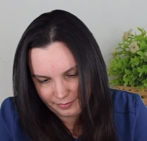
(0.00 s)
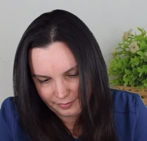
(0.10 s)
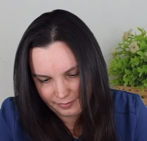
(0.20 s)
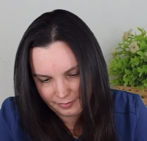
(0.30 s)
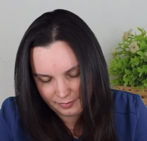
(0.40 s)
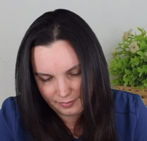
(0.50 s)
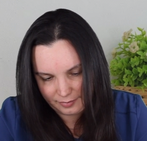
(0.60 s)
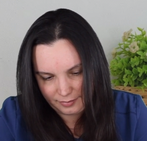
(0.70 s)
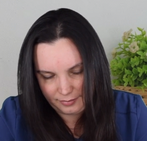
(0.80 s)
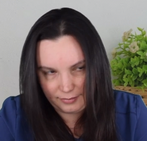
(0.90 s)

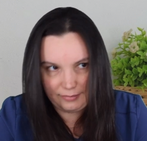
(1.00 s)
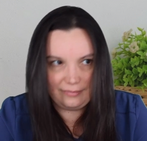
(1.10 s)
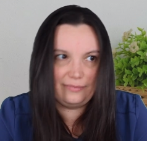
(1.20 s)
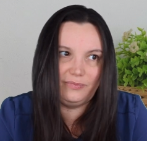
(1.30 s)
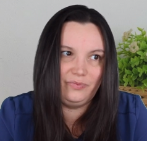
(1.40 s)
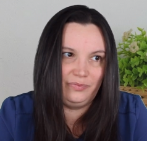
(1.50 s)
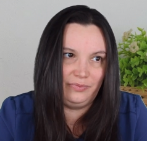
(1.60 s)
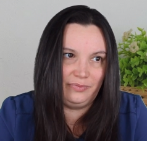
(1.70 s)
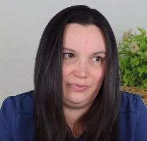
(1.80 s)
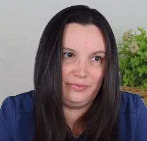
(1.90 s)

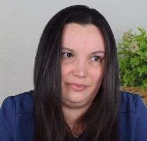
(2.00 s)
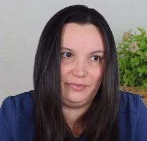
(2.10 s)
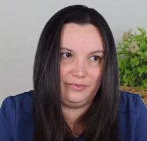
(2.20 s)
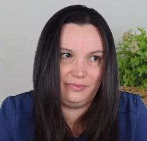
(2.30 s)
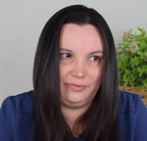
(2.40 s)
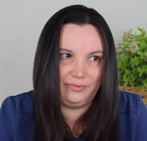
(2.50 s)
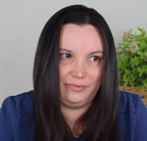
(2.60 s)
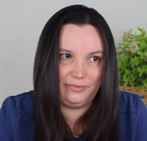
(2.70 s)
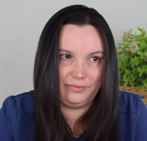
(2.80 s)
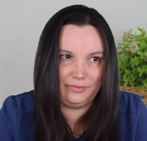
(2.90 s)

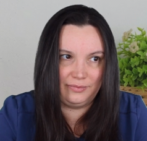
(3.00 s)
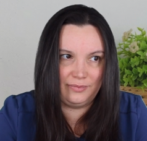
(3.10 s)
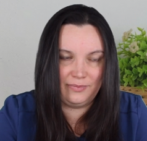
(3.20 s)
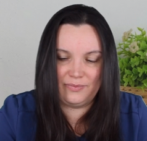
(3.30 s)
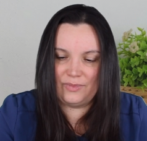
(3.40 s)
(no one is talking)